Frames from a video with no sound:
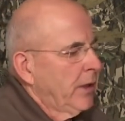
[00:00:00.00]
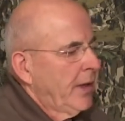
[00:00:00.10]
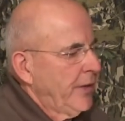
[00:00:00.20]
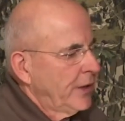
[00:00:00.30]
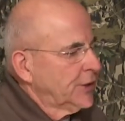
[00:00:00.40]

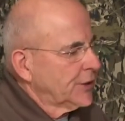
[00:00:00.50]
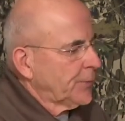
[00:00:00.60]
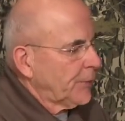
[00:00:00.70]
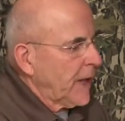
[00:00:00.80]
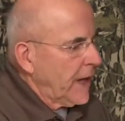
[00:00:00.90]
and then just
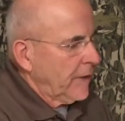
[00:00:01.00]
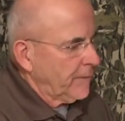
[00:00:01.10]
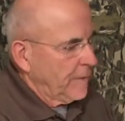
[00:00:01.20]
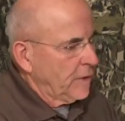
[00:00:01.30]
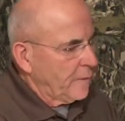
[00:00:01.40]
apply
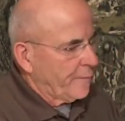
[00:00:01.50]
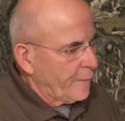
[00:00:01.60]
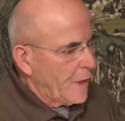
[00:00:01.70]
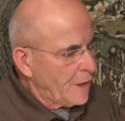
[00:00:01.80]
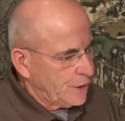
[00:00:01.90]
a little
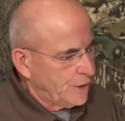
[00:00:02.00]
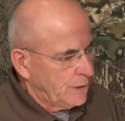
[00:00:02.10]
fresh